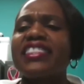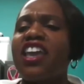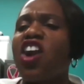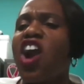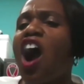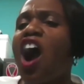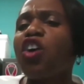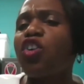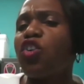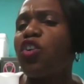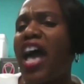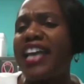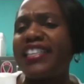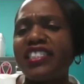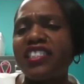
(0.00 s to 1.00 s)
their uncle
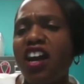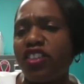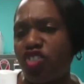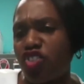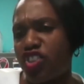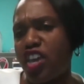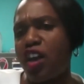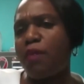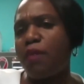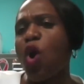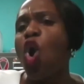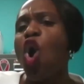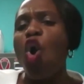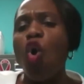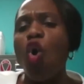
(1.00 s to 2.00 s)
has touched them
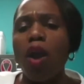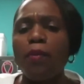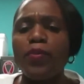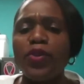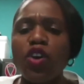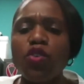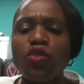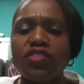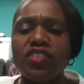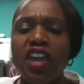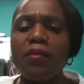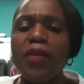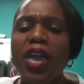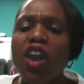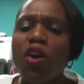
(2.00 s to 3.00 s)
or abused
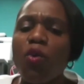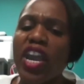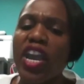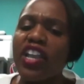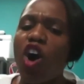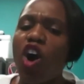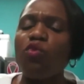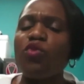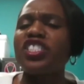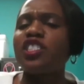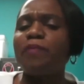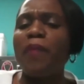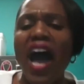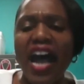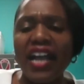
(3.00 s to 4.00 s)
them, we don't
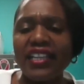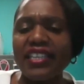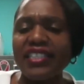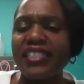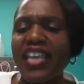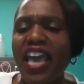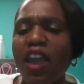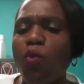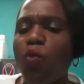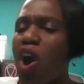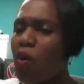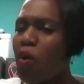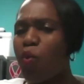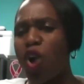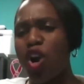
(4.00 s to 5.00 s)
respond and say,
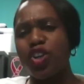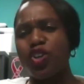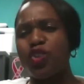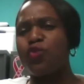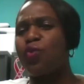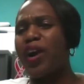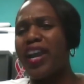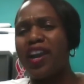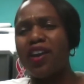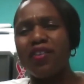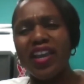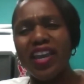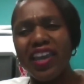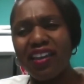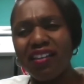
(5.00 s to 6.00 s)
"What were you
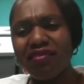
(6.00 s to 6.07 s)
wearing?"